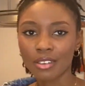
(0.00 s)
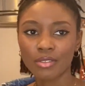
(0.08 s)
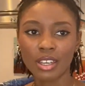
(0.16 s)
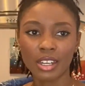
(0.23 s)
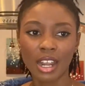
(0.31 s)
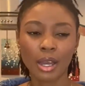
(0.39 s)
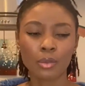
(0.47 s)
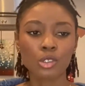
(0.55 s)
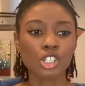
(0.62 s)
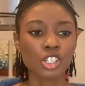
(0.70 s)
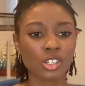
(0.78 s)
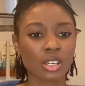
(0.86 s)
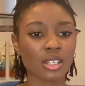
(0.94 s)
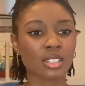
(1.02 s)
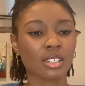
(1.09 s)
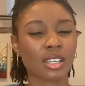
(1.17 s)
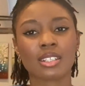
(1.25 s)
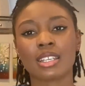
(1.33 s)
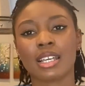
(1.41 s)
and I was just an
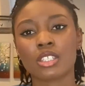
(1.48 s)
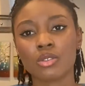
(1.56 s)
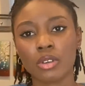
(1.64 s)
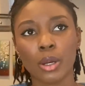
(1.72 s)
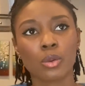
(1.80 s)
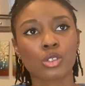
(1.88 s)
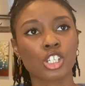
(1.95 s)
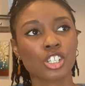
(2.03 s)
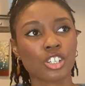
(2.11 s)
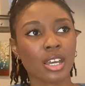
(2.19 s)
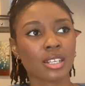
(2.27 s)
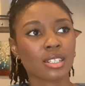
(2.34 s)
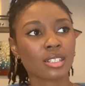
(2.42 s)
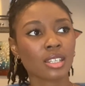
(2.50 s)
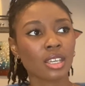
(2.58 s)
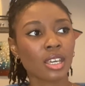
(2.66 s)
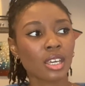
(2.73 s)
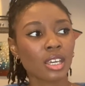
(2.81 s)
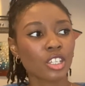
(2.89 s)
accessory. I was just,
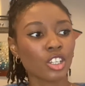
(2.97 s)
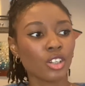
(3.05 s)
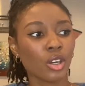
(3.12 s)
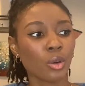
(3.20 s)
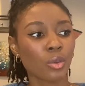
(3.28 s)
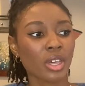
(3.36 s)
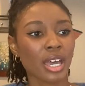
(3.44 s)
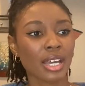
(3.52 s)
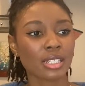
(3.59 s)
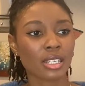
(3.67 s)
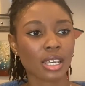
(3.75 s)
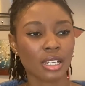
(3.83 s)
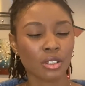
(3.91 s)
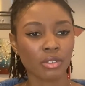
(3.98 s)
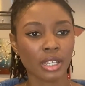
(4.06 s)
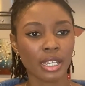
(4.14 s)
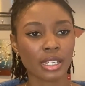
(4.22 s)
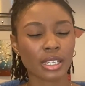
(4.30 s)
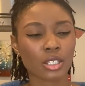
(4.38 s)
there to kind of
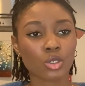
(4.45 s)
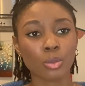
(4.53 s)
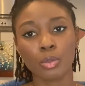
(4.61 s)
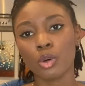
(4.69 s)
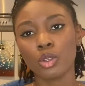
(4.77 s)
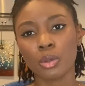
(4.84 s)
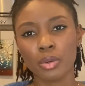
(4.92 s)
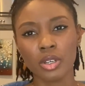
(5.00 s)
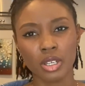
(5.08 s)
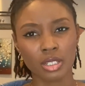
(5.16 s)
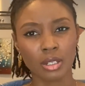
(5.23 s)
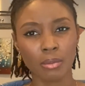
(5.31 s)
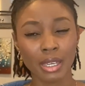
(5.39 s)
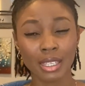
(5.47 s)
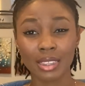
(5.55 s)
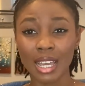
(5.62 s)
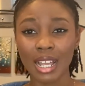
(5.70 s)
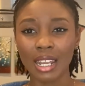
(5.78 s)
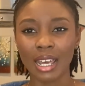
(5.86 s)
like support the person and make
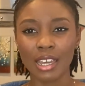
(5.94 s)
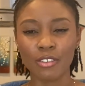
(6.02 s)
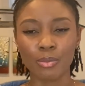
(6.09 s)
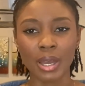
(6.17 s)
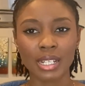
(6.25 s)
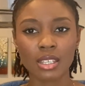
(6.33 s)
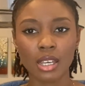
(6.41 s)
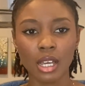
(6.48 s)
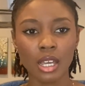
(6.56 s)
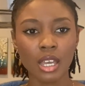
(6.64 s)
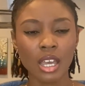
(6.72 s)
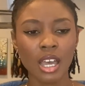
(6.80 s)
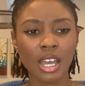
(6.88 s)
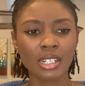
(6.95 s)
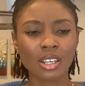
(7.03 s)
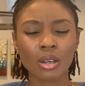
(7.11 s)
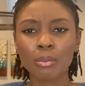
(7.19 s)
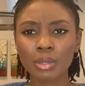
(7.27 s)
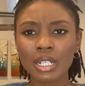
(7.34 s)
their life better, and
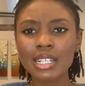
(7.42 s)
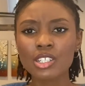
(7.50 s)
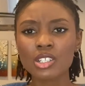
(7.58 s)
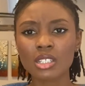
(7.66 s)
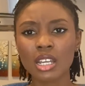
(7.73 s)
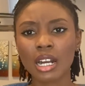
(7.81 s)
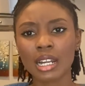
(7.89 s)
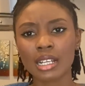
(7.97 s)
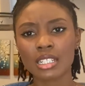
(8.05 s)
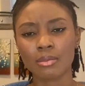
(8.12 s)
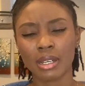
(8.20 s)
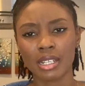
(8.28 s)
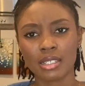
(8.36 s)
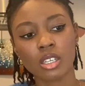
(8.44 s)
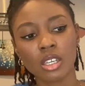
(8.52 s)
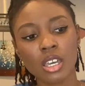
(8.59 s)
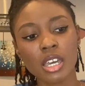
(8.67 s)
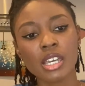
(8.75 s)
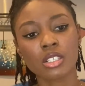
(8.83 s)
completely just neglecting myself.
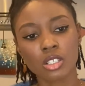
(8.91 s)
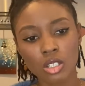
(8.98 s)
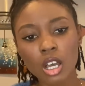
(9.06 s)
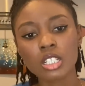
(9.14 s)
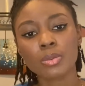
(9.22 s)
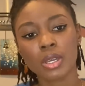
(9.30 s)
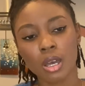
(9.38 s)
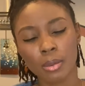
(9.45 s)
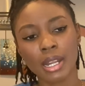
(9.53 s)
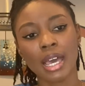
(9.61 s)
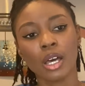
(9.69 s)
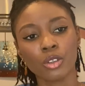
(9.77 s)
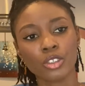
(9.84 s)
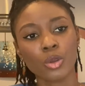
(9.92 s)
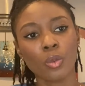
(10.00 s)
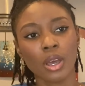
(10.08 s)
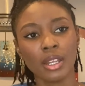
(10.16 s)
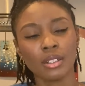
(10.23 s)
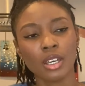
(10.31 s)
It starts to become unhealthy
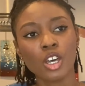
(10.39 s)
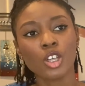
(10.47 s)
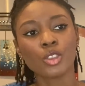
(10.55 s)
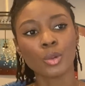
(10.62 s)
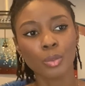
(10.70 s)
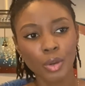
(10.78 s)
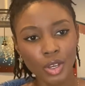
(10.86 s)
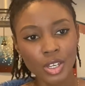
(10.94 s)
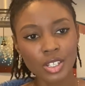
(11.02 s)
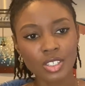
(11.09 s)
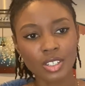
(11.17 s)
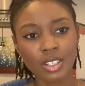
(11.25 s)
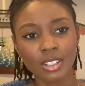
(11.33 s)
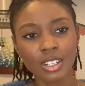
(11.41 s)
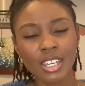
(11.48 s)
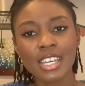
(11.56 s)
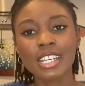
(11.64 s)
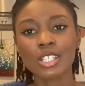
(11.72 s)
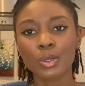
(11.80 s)
when the person
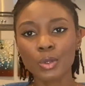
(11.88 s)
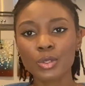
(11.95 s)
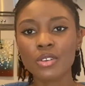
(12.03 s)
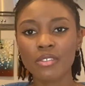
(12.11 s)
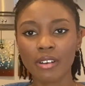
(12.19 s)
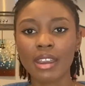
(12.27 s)
is also very